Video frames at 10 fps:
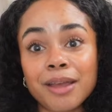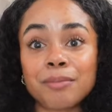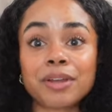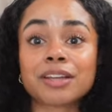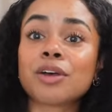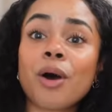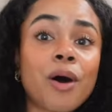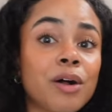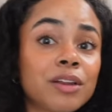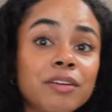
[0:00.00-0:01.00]
because
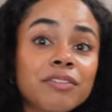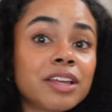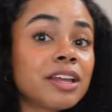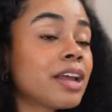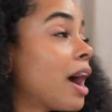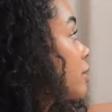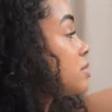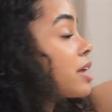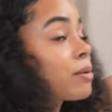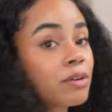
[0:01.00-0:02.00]
all of the
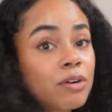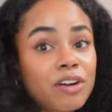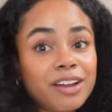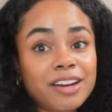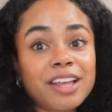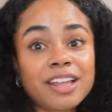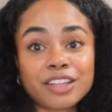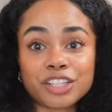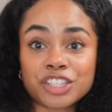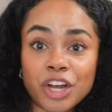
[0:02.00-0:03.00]
items that were on
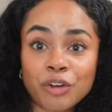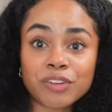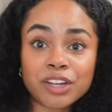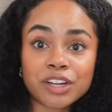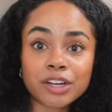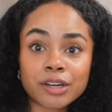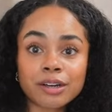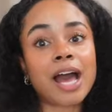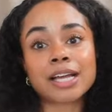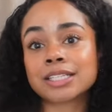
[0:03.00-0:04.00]
the shelf here
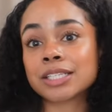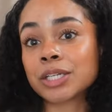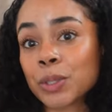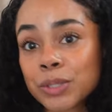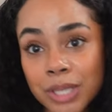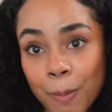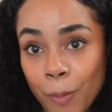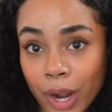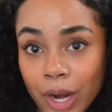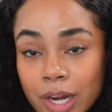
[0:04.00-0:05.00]
has to go
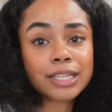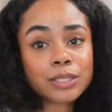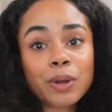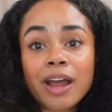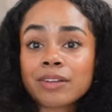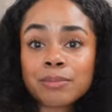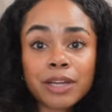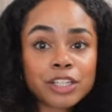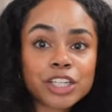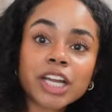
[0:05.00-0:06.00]
somewhere. It's going to have to be
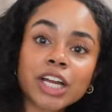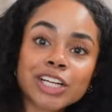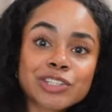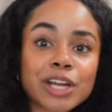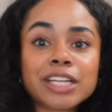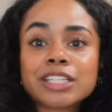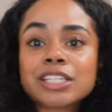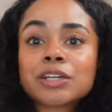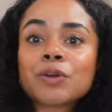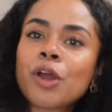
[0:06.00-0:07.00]
under here. So I need
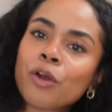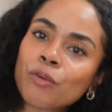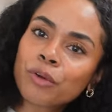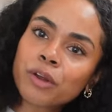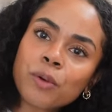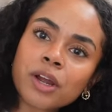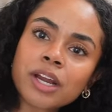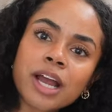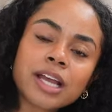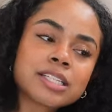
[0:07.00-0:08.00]
to
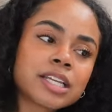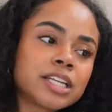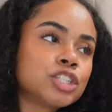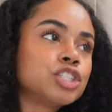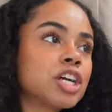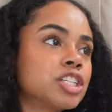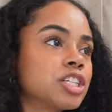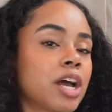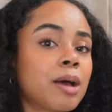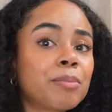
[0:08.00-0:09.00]
reorganize and judge it
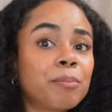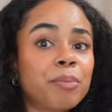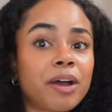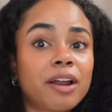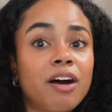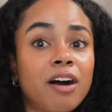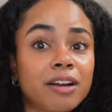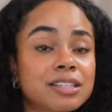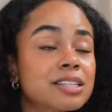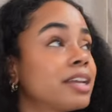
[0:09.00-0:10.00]
up. But
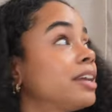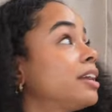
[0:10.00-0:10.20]
honestly,